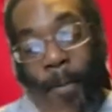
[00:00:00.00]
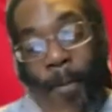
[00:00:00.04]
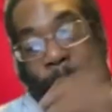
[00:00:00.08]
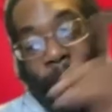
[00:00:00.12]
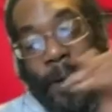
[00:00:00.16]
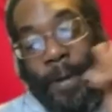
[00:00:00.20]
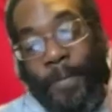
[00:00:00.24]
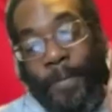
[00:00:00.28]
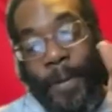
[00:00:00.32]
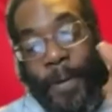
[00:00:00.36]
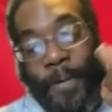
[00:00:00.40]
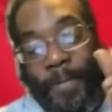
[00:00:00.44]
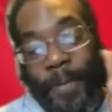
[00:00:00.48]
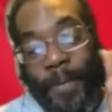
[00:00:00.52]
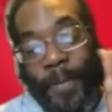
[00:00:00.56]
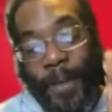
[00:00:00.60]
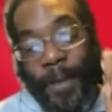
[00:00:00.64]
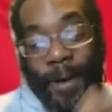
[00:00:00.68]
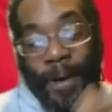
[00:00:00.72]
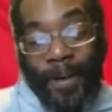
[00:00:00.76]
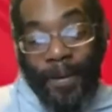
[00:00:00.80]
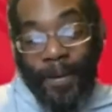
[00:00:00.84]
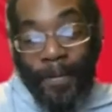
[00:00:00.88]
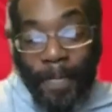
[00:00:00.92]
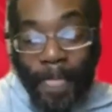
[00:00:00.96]
I'm gonna move it
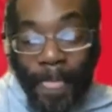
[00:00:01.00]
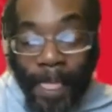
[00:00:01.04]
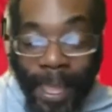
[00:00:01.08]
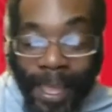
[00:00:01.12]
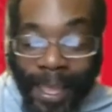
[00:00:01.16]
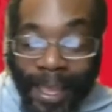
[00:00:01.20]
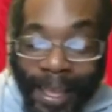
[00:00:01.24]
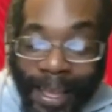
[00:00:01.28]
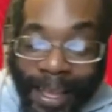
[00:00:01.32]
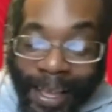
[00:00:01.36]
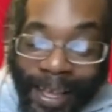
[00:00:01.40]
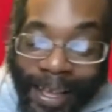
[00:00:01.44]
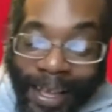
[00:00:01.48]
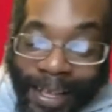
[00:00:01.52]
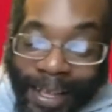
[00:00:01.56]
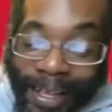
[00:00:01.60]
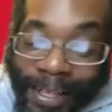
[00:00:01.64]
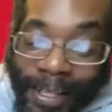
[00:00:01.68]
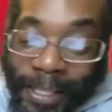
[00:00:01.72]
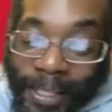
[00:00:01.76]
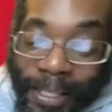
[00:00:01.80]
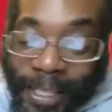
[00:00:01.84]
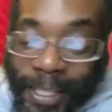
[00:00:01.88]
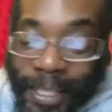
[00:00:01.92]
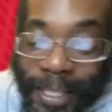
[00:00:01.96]
on.
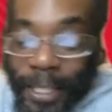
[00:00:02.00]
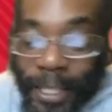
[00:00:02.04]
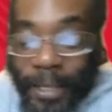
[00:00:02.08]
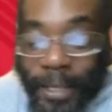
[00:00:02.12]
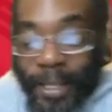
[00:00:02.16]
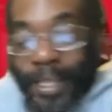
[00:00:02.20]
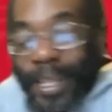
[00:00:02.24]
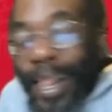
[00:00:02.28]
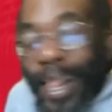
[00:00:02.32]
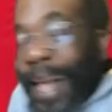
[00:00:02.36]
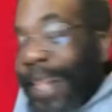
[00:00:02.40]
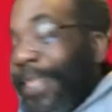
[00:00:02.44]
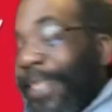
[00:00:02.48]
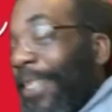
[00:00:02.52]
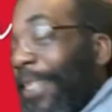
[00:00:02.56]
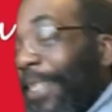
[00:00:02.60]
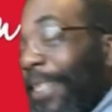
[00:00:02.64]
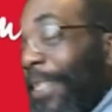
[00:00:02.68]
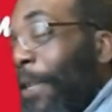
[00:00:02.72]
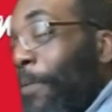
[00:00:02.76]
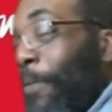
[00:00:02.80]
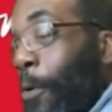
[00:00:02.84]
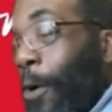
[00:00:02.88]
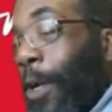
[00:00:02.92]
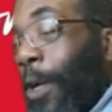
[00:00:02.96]
You'd like to
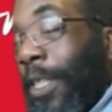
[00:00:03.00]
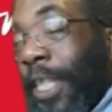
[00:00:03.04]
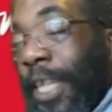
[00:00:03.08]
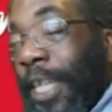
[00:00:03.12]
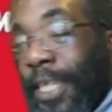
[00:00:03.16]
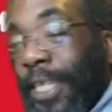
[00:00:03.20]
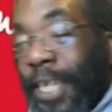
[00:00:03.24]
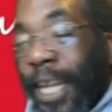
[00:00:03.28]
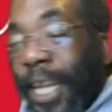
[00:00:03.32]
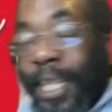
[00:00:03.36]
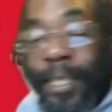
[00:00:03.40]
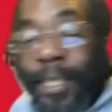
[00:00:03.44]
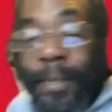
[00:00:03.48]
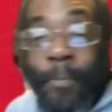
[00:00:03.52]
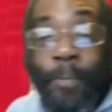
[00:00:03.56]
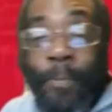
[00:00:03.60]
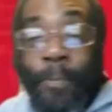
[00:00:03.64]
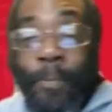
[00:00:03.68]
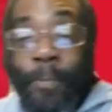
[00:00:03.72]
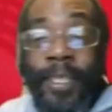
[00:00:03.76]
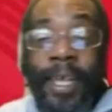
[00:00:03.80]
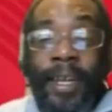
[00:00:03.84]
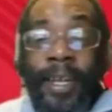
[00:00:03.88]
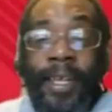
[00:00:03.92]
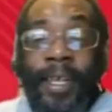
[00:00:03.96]
see more DJs and
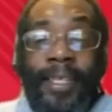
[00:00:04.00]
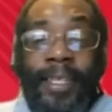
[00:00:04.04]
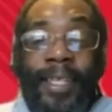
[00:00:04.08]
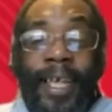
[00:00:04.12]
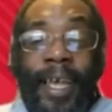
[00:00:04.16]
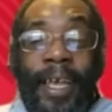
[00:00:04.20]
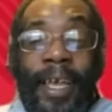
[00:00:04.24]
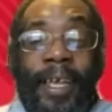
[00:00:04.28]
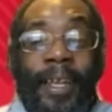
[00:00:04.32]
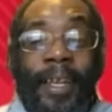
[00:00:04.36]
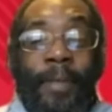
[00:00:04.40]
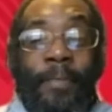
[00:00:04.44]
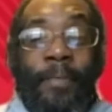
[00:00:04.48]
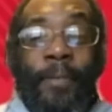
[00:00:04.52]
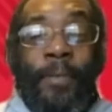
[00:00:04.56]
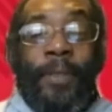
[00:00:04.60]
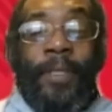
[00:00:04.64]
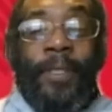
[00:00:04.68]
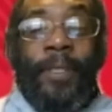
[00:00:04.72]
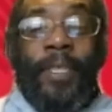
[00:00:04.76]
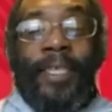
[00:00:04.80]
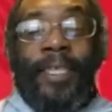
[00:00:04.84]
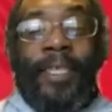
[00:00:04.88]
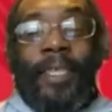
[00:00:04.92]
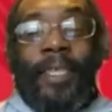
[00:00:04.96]
presenters taking the music